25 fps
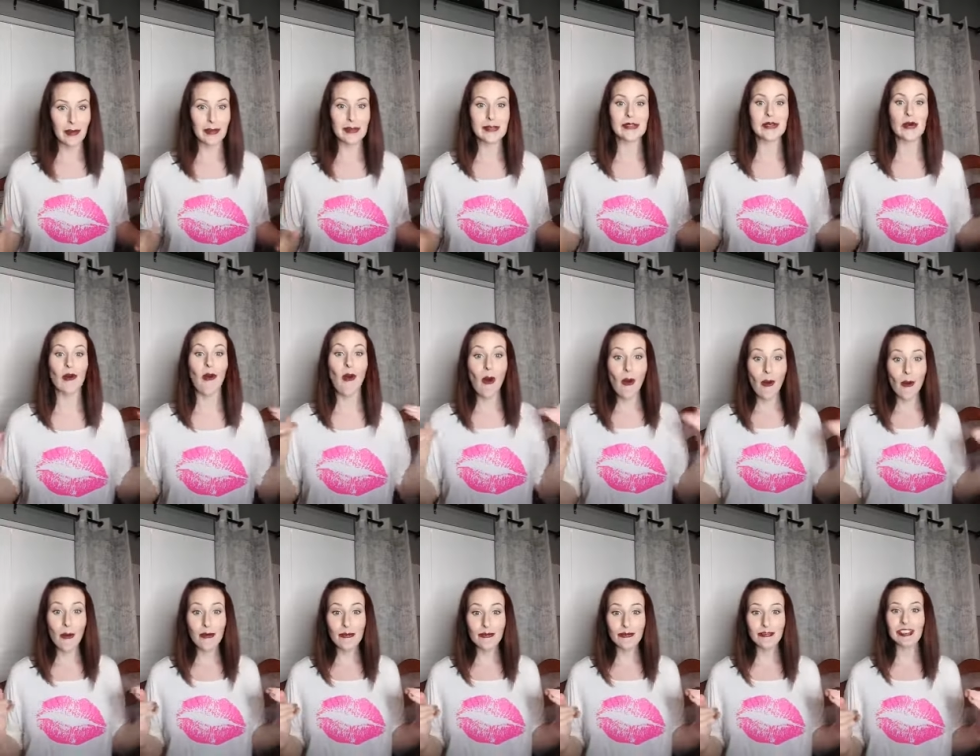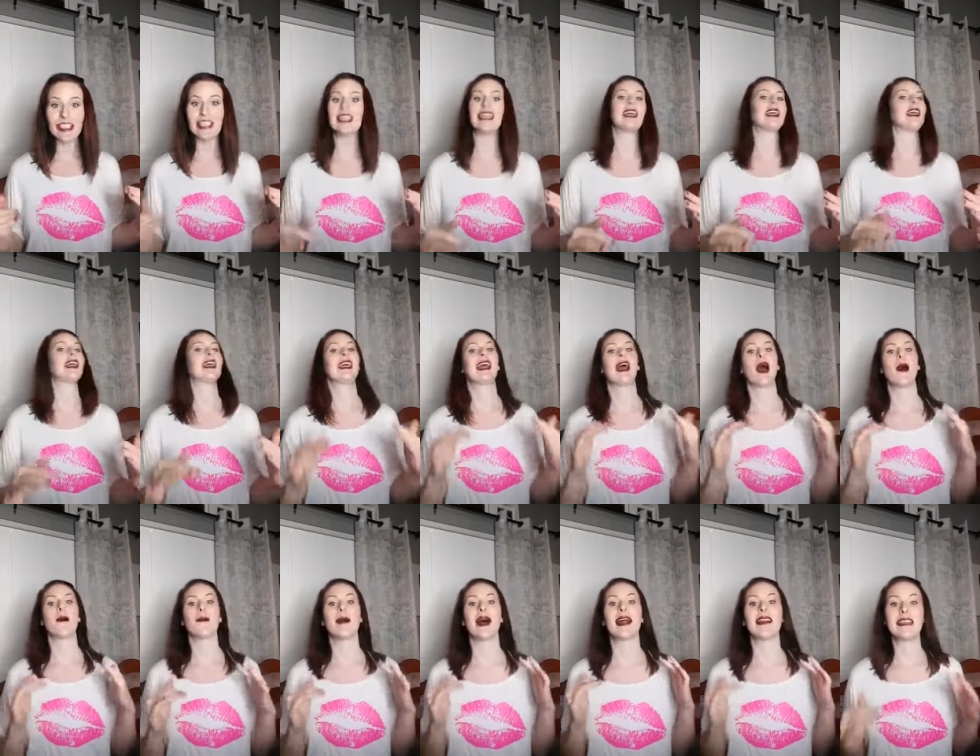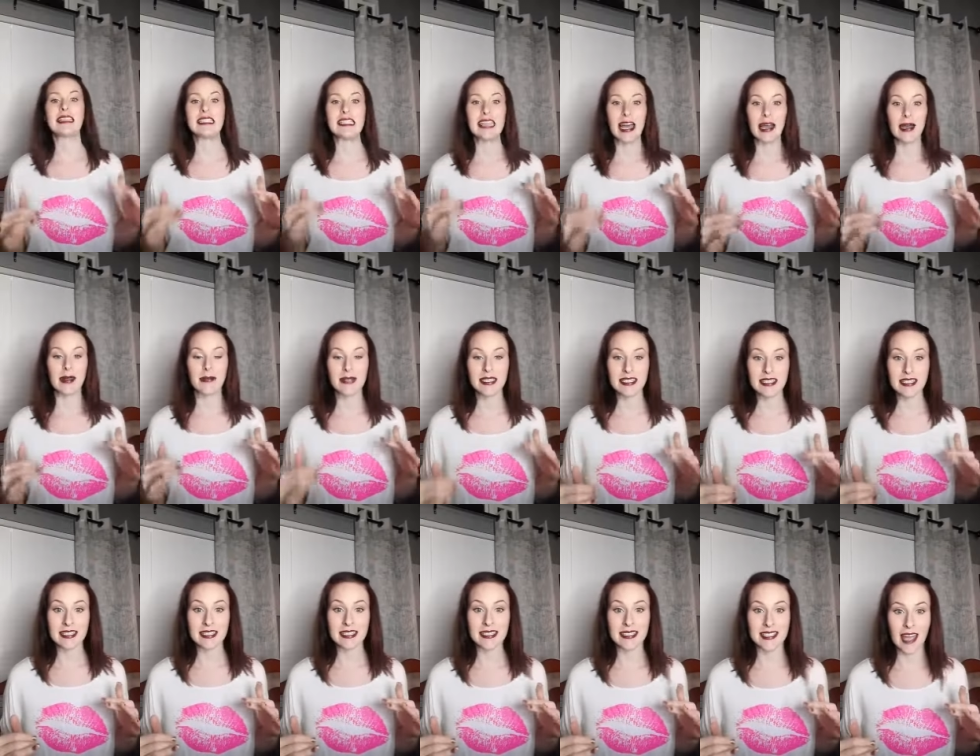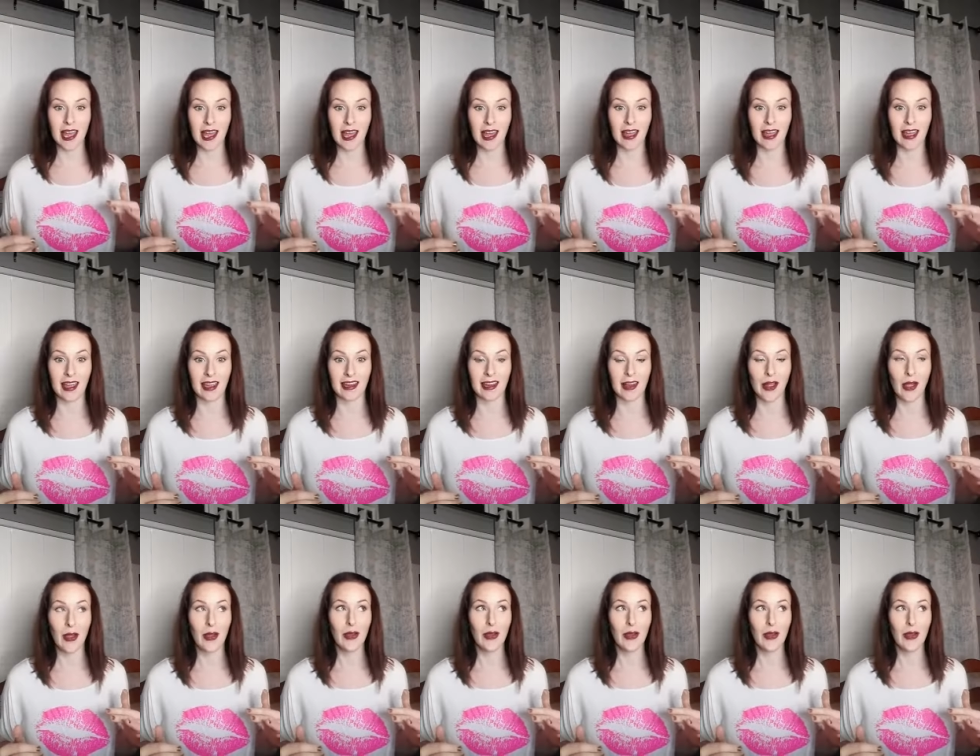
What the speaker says: So hopefully by the time this is done,